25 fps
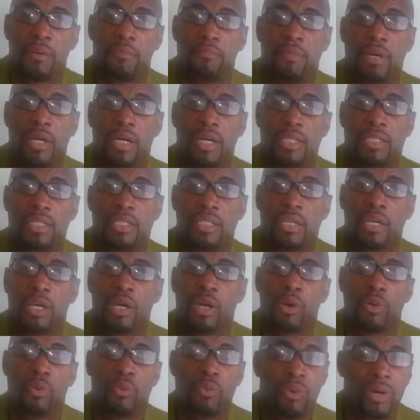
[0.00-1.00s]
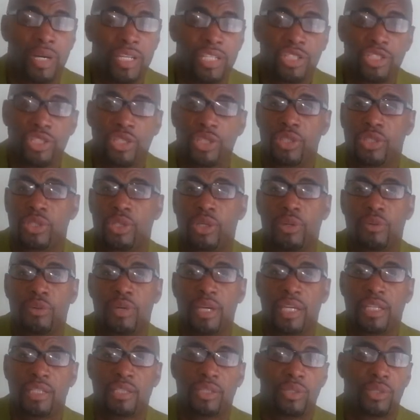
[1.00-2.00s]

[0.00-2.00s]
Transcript: but once you do it